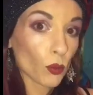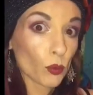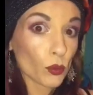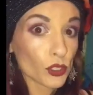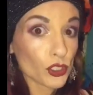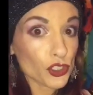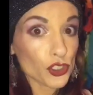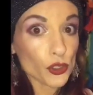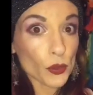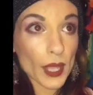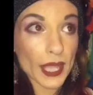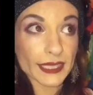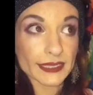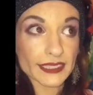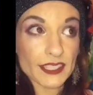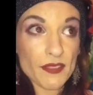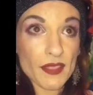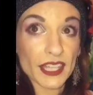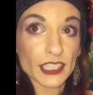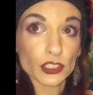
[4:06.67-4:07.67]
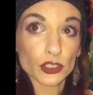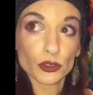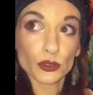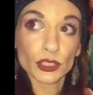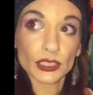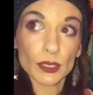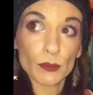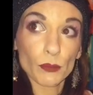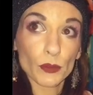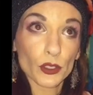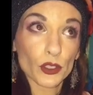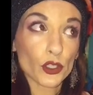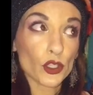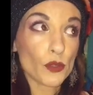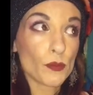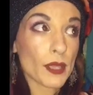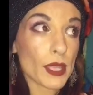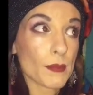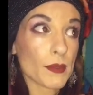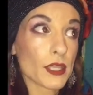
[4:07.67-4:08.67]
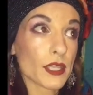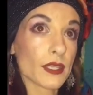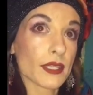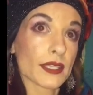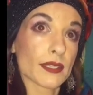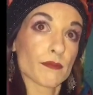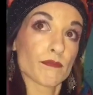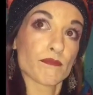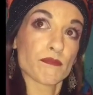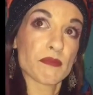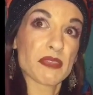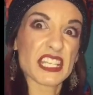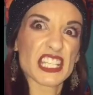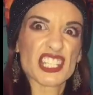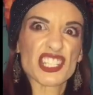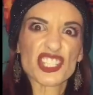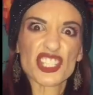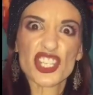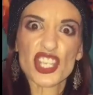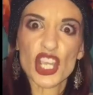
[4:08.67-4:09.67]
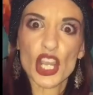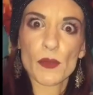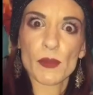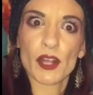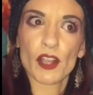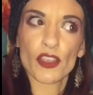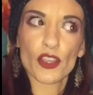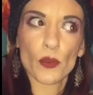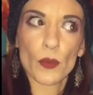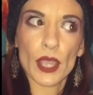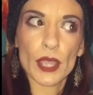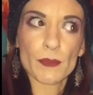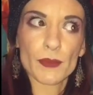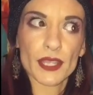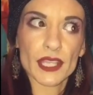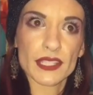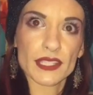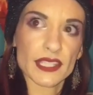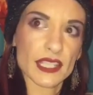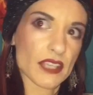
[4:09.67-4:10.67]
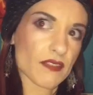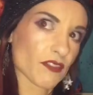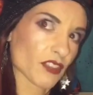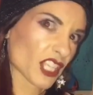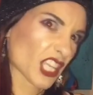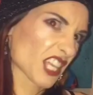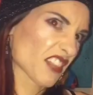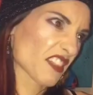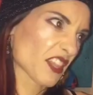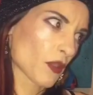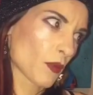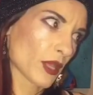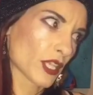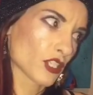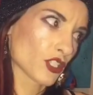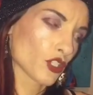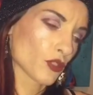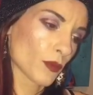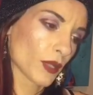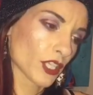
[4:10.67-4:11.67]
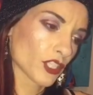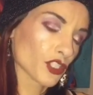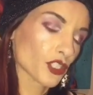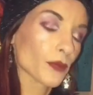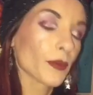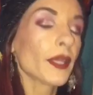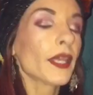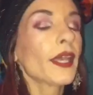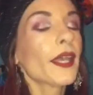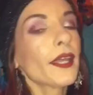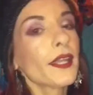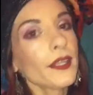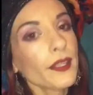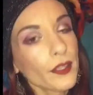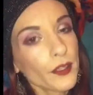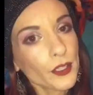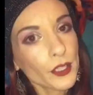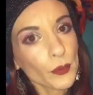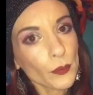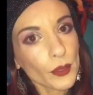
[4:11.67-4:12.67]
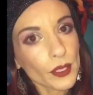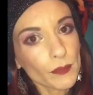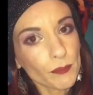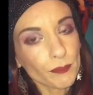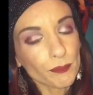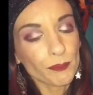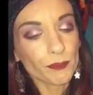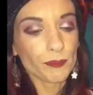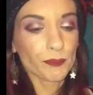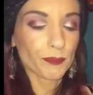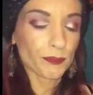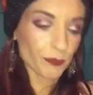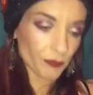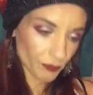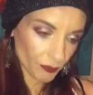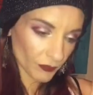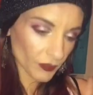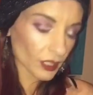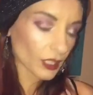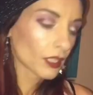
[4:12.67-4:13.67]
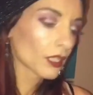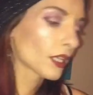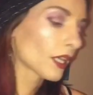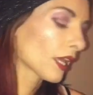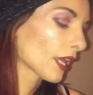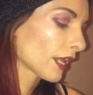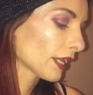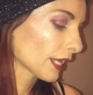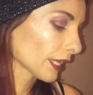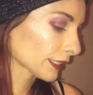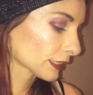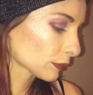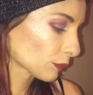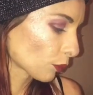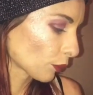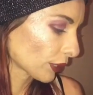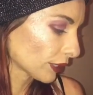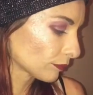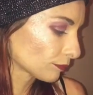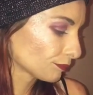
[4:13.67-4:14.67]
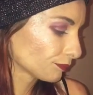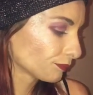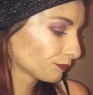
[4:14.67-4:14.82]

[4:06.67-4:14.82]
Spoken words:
Would you ask that to someone who maybe be insecure about their weight because they feel like they weigh too much? No, you wouldn't. Next point.